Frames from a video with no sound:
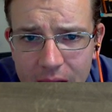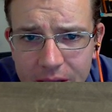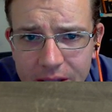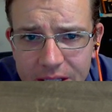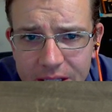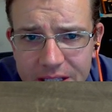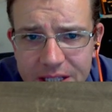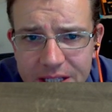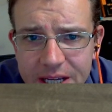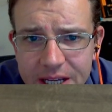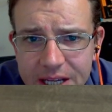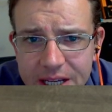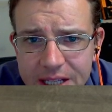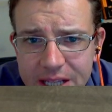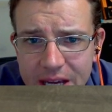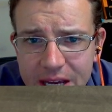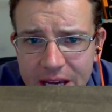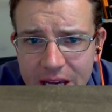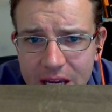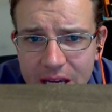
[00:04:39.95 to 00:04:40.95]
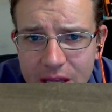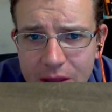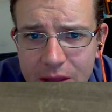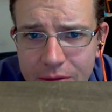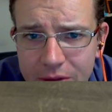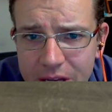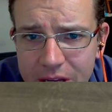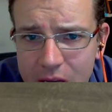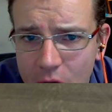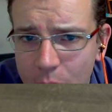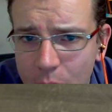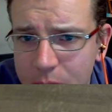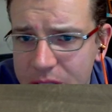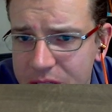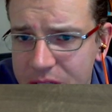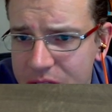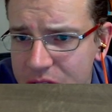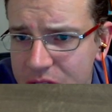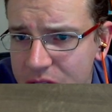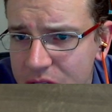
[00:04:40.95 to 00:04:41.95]
This is a
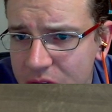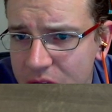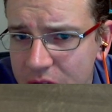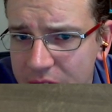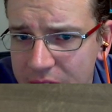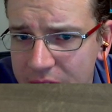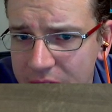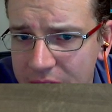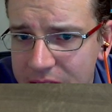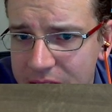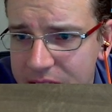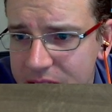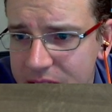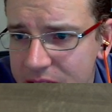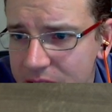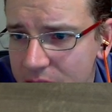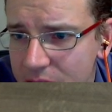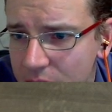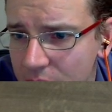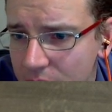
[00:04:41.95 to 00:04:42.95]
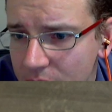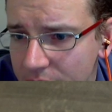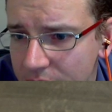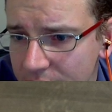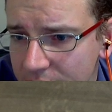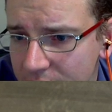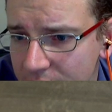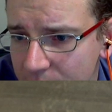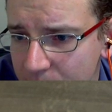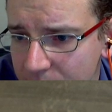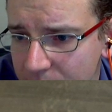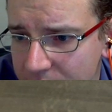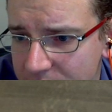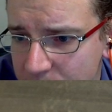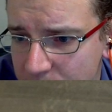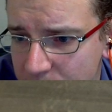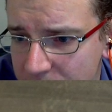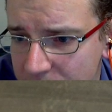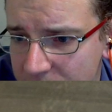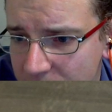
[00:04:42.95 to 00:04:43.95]
3-kilometre circuit. I appear
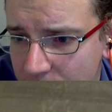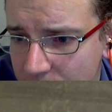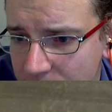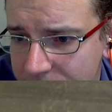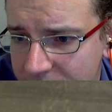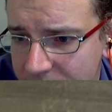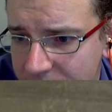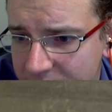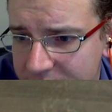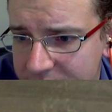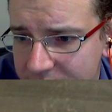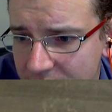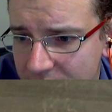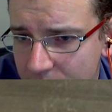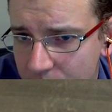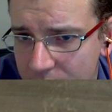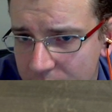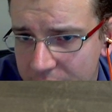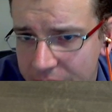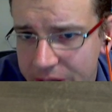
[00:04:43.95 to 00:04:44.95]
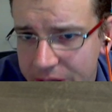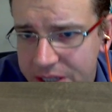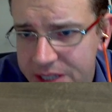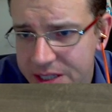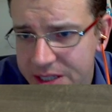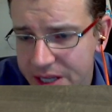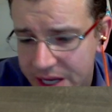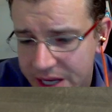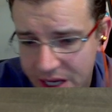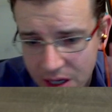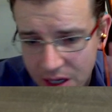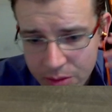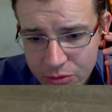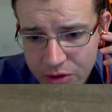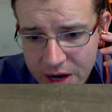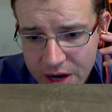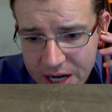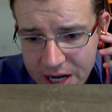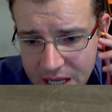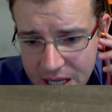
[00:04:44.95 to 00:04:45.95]
to be the only racer. We're going to say I'm
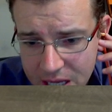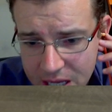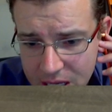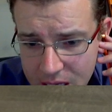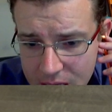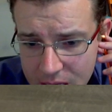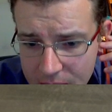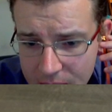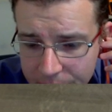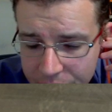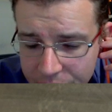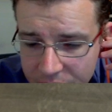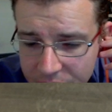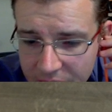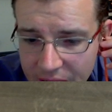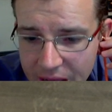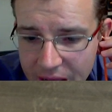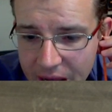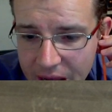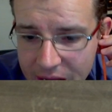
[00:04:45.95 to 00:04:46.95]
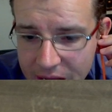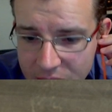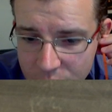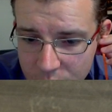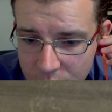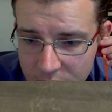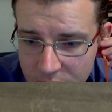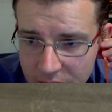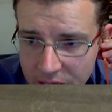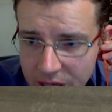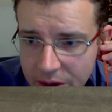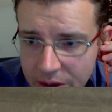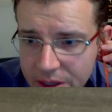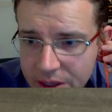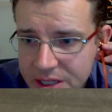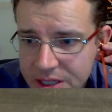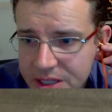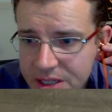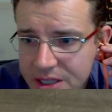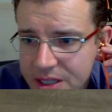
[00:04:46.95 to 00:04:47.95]
ready. And we are
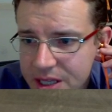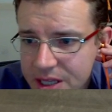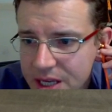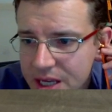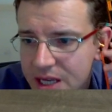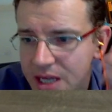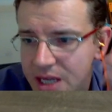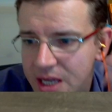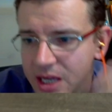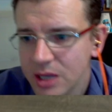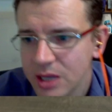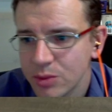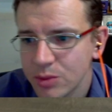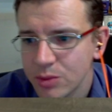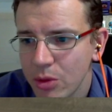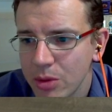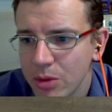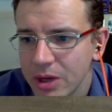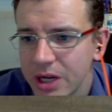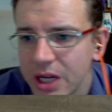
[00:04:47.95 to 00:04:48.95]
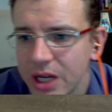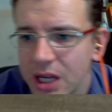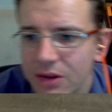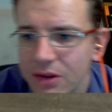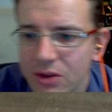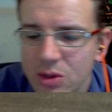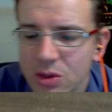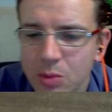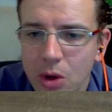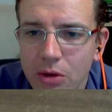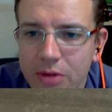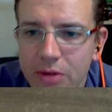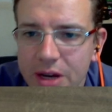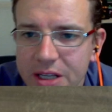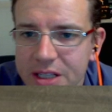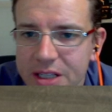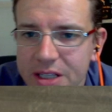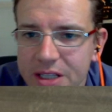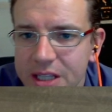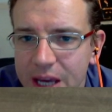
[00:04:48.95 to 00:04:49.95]
going to see, it's probably going to give us bot
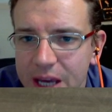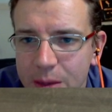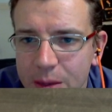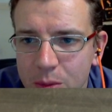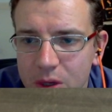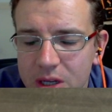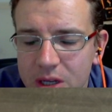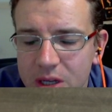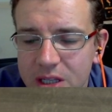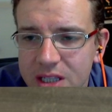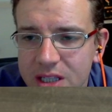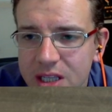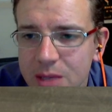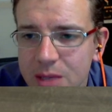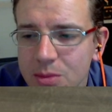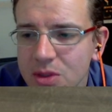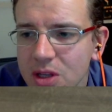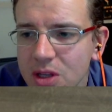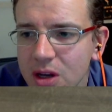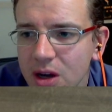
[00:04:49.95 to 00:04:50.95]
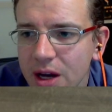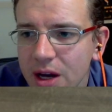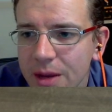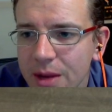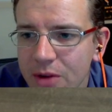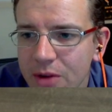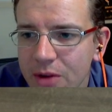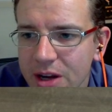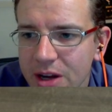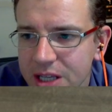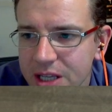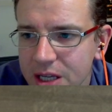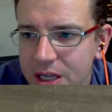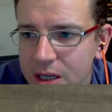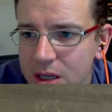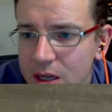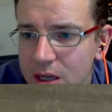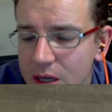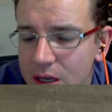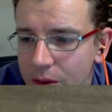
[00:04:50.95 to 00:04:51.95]
races again, because it seems that I am
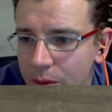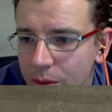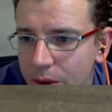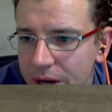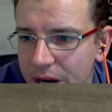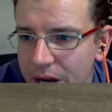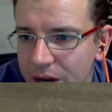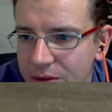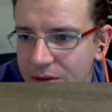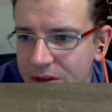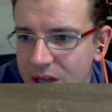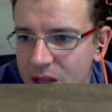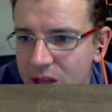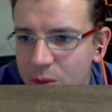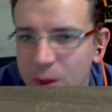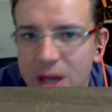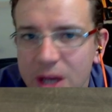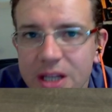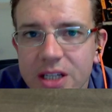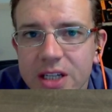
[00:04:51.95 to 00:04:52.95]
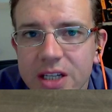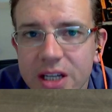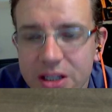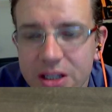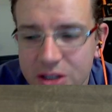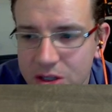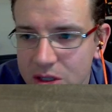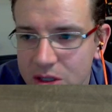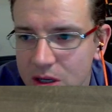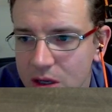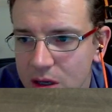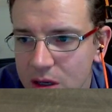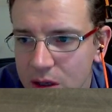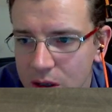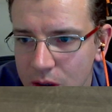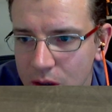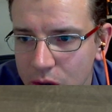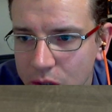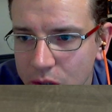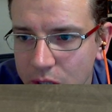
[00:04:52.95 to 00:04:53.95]
racing when none of the other beta testers
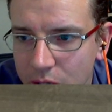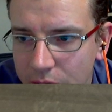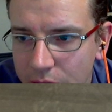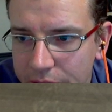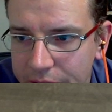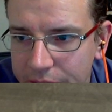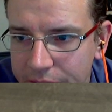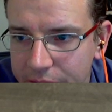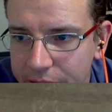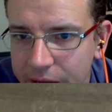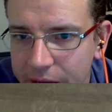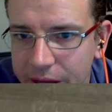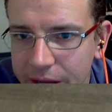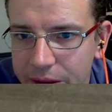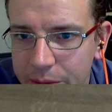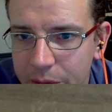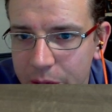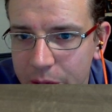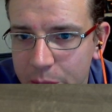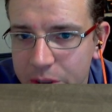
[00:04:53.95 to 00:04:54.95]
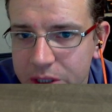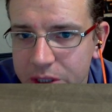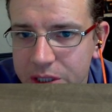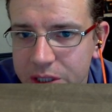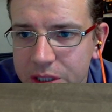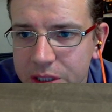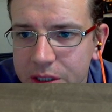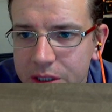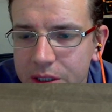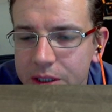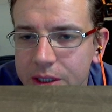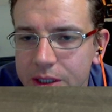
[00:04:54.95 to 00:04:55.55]
are online at the moment.